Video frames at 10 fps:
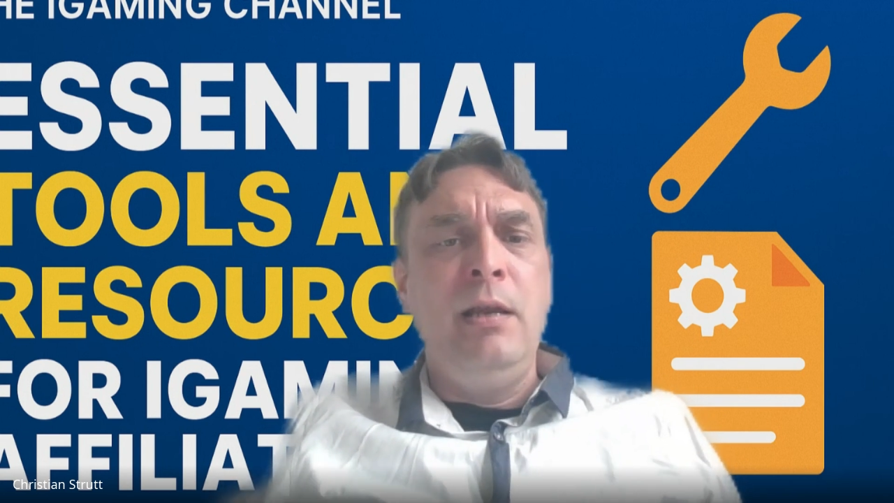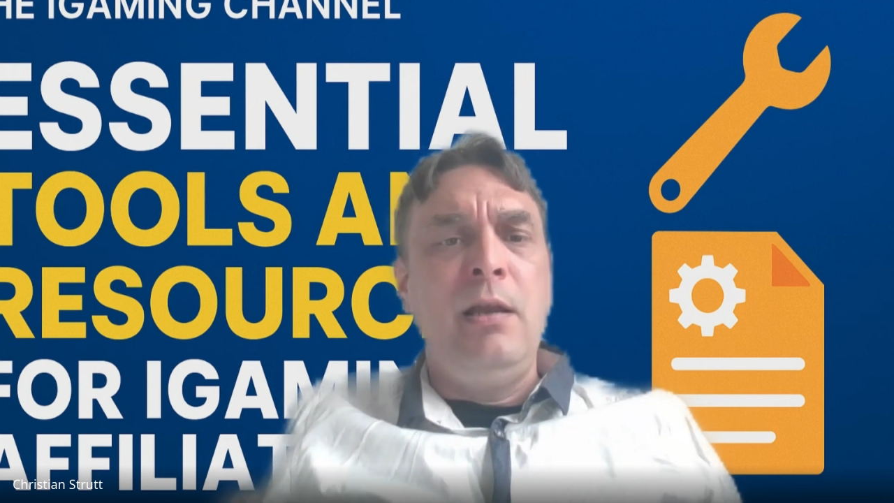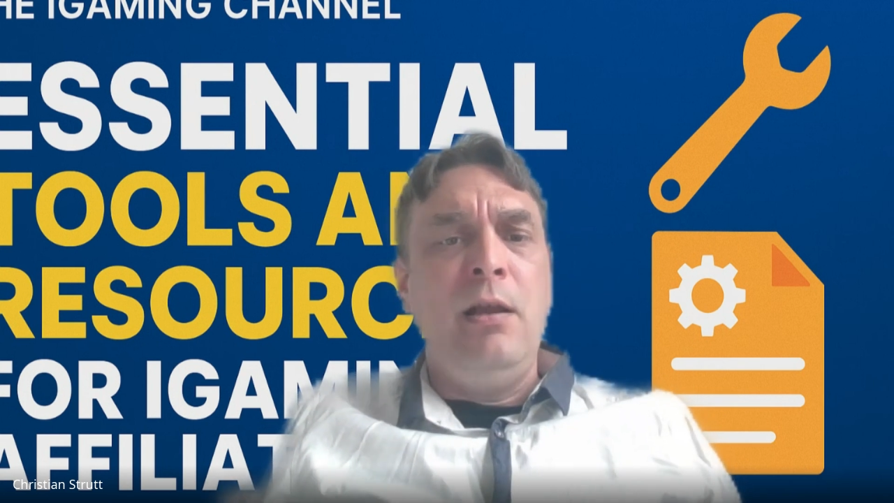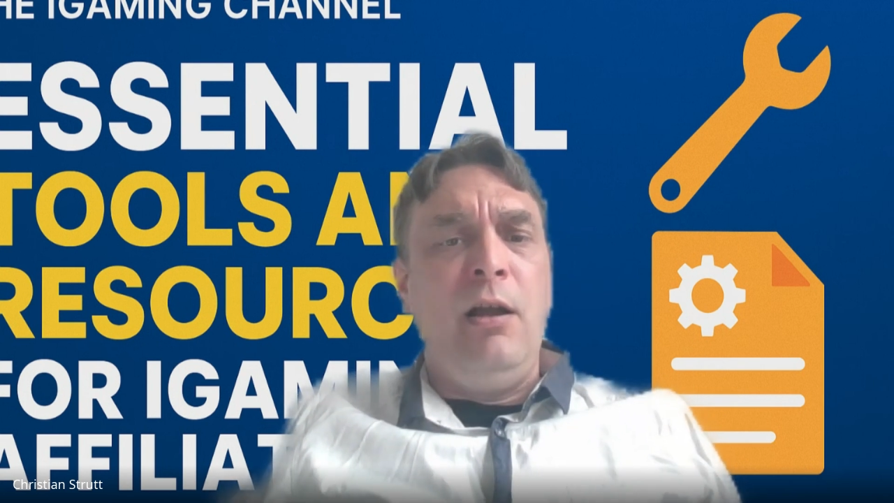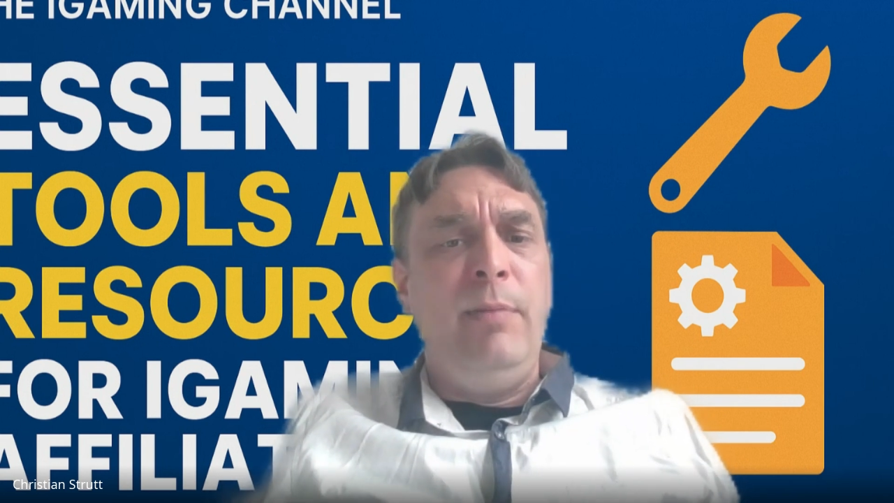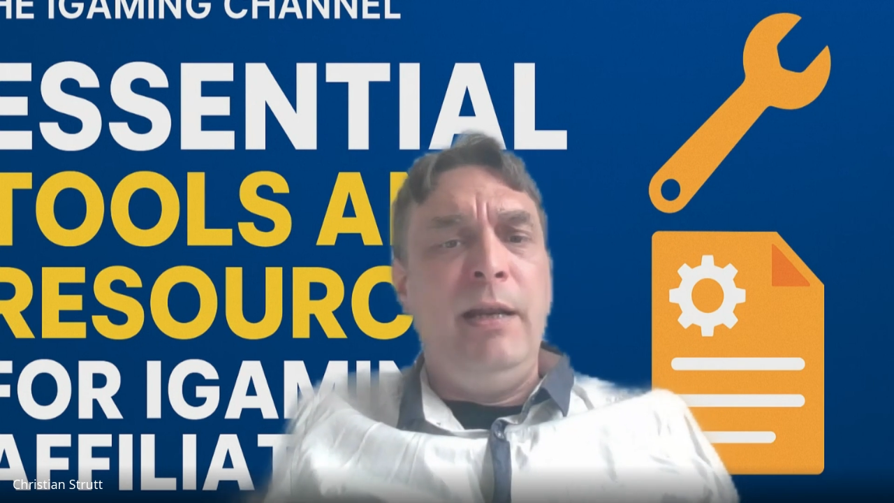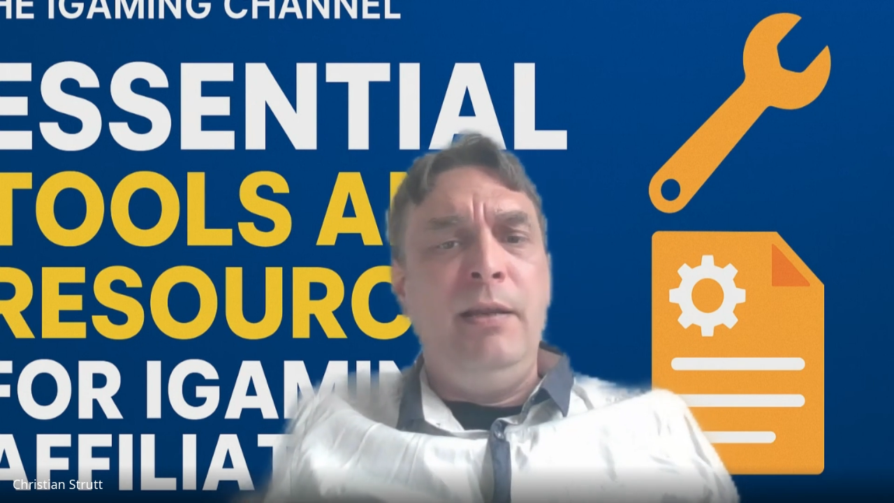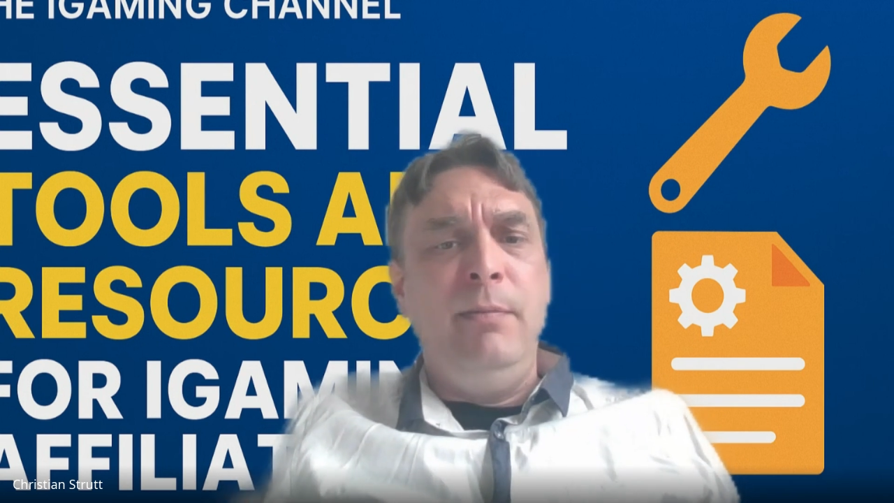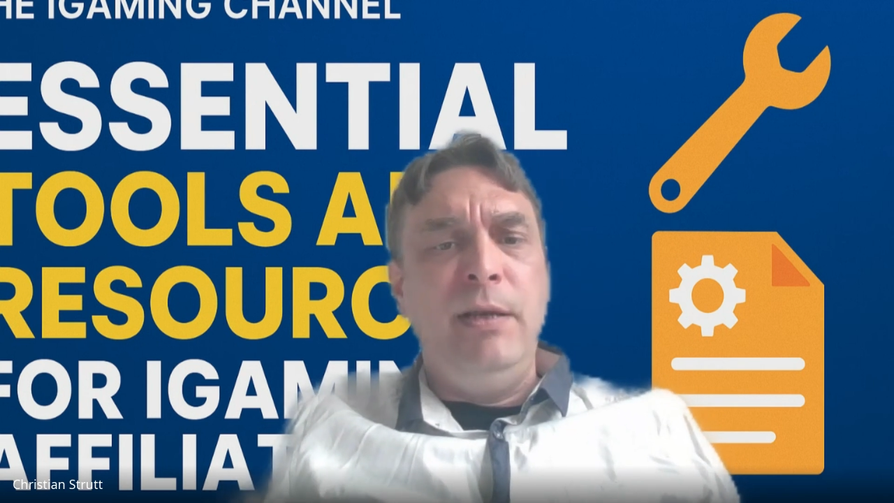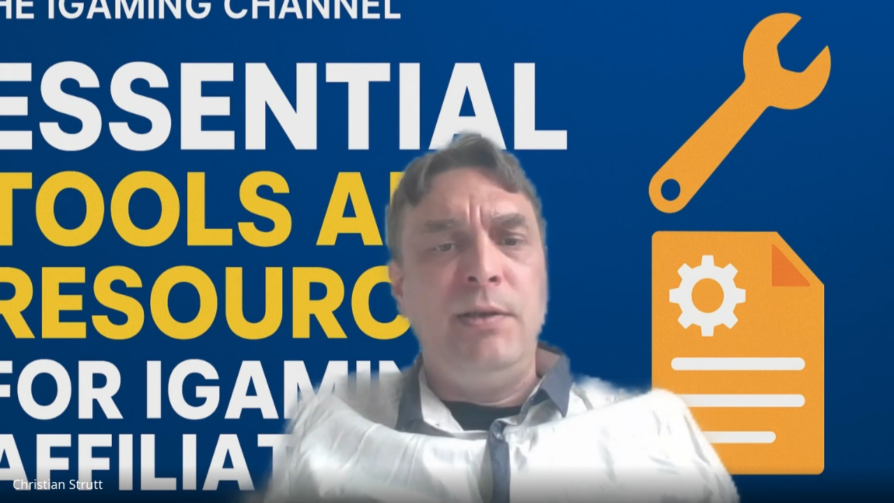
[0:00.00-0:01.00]
I've been in
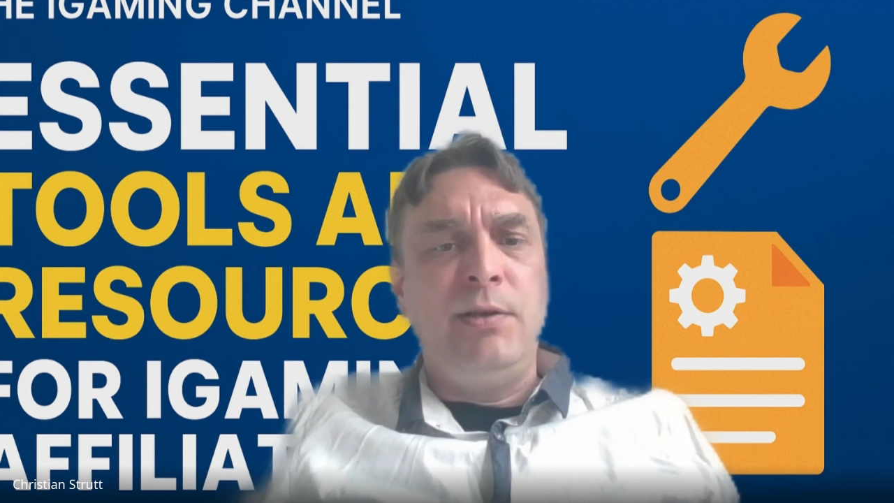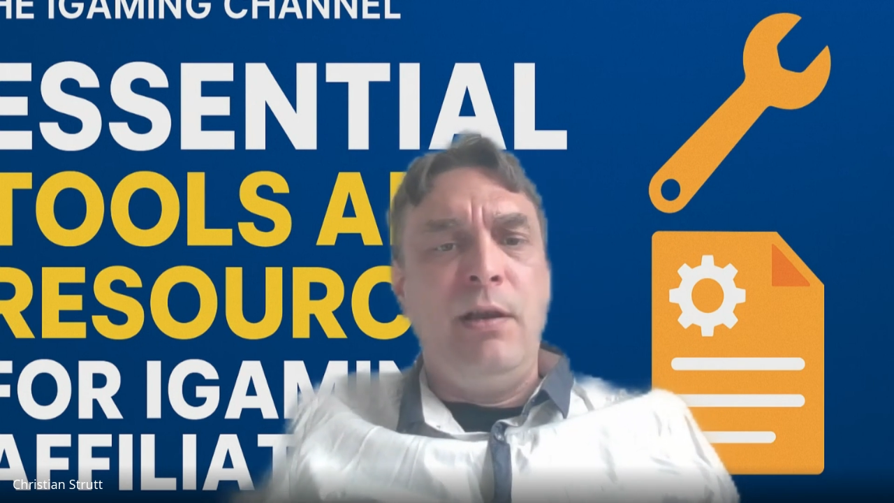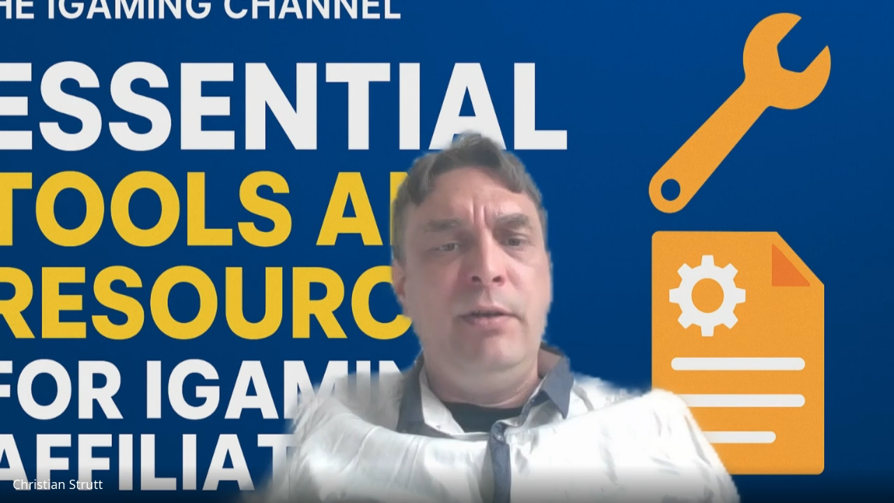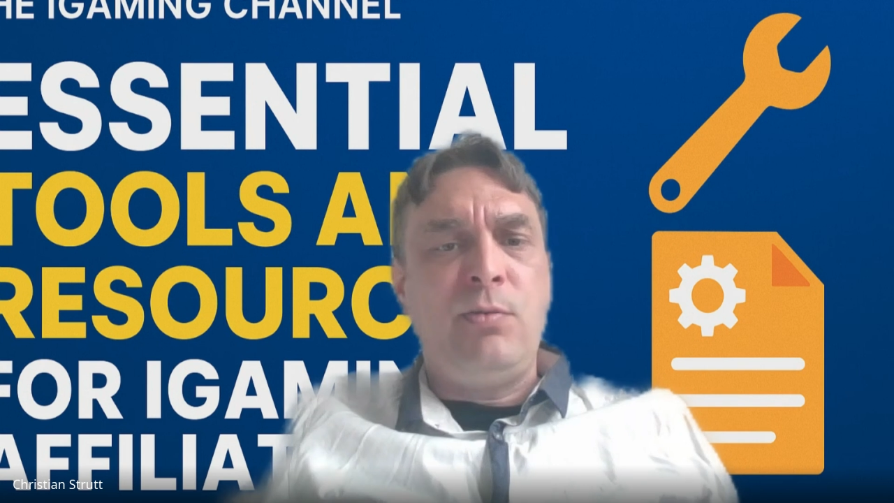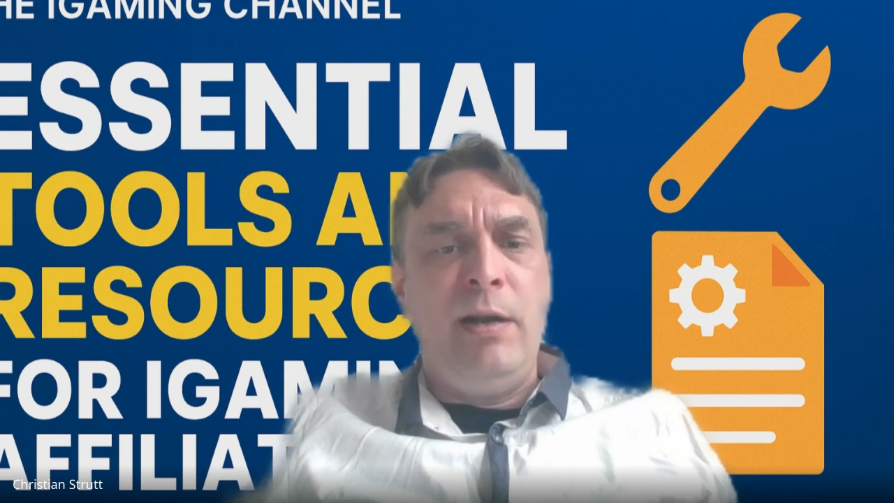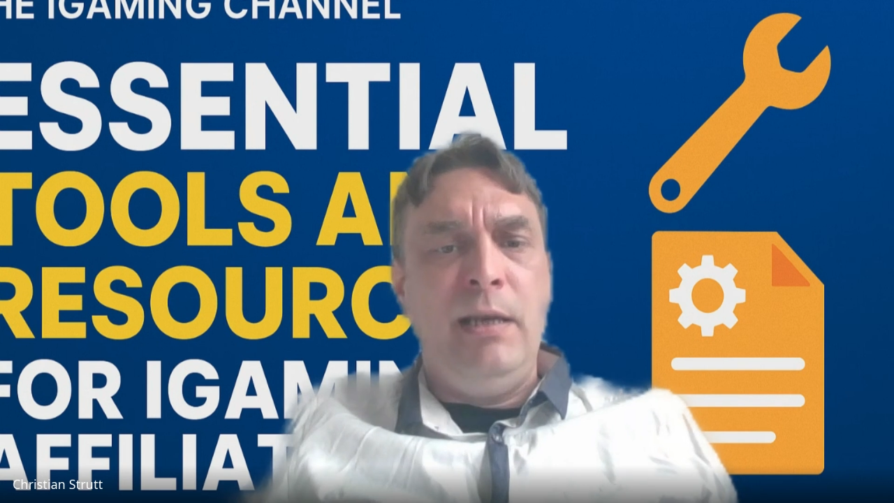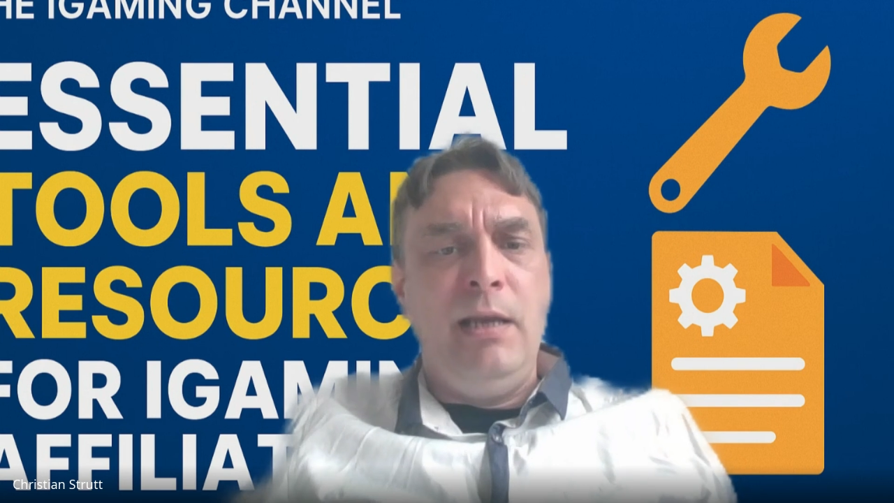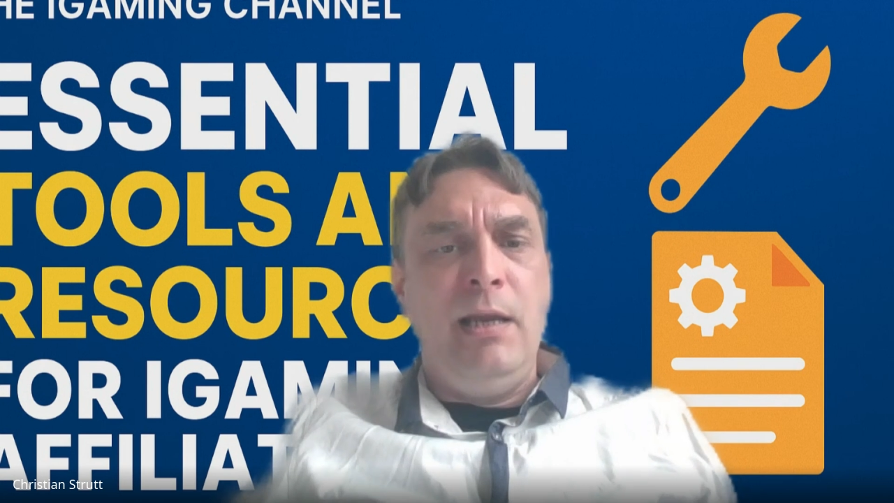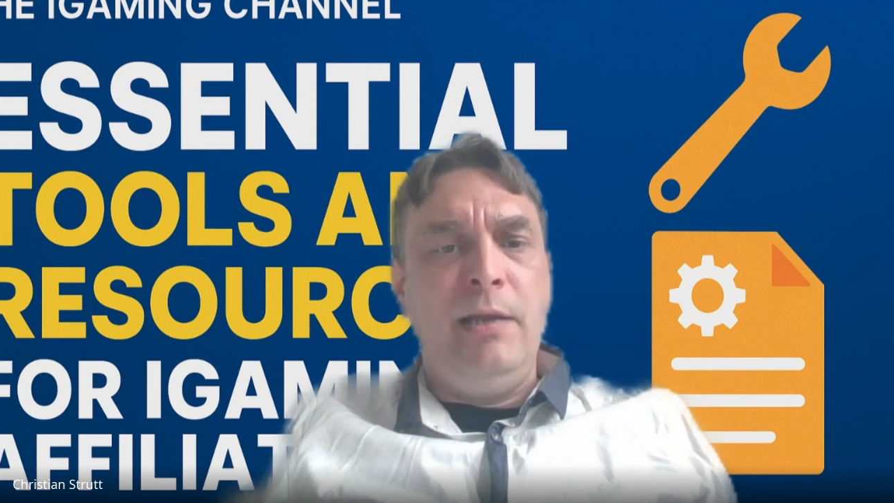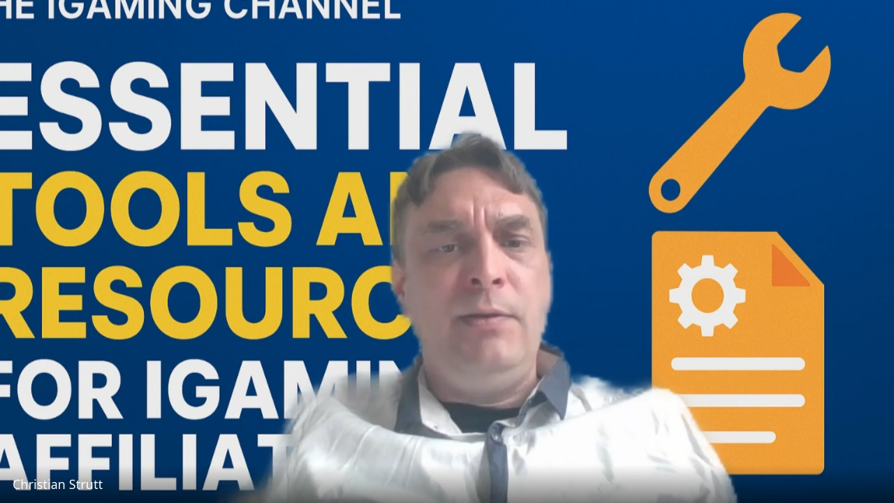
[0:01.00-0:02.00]
the business over 20
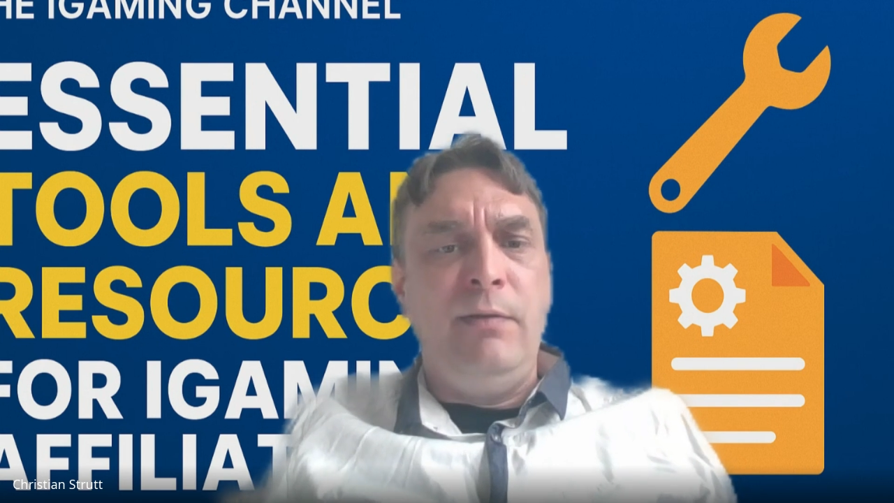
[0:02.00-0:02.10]
years.